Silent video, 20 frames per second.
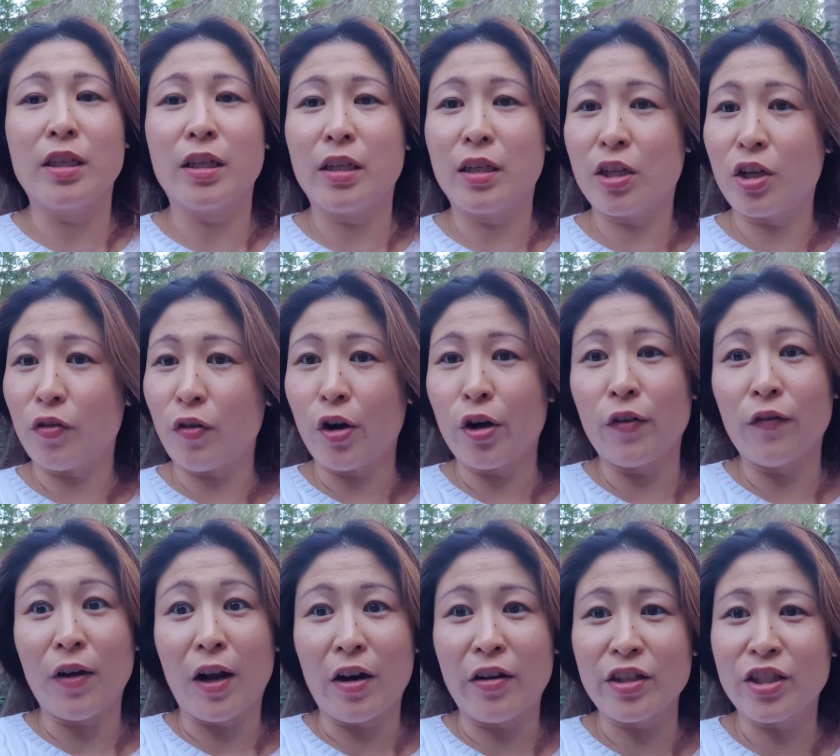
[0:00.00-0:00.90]
the
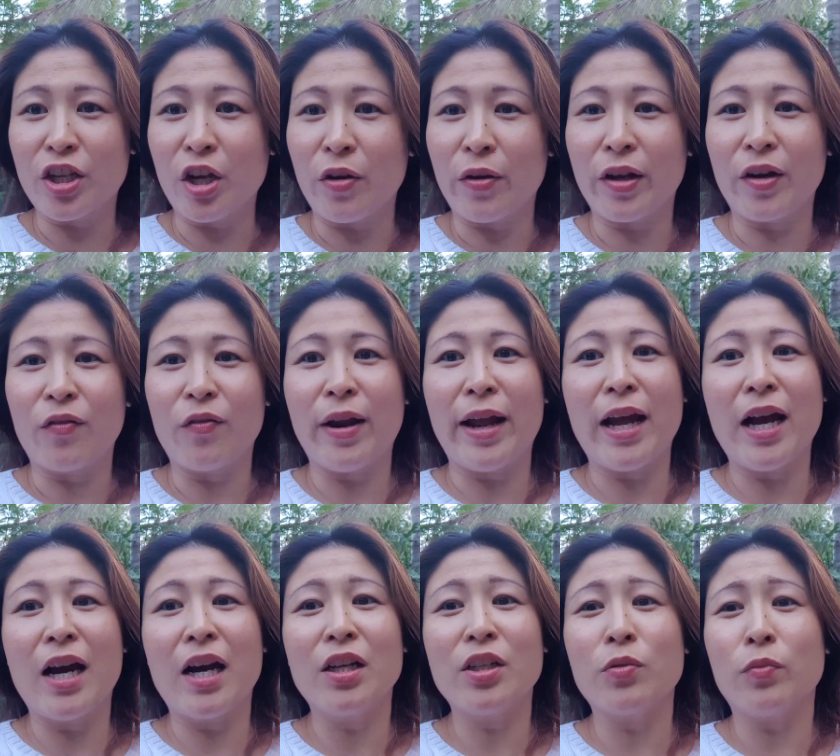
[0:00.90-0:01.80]
coronavirus going
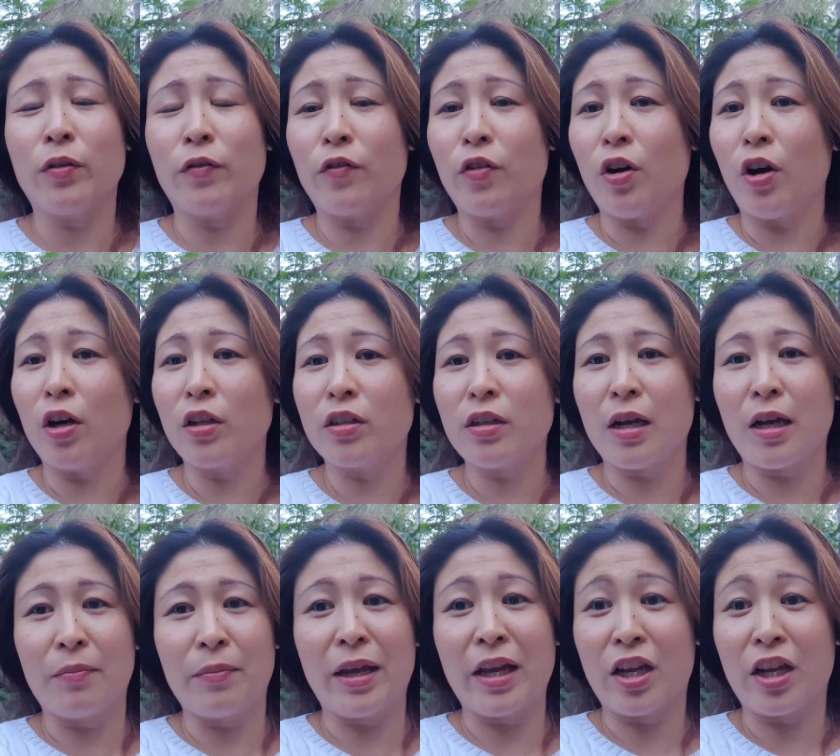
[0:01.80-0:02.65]
around we've got um,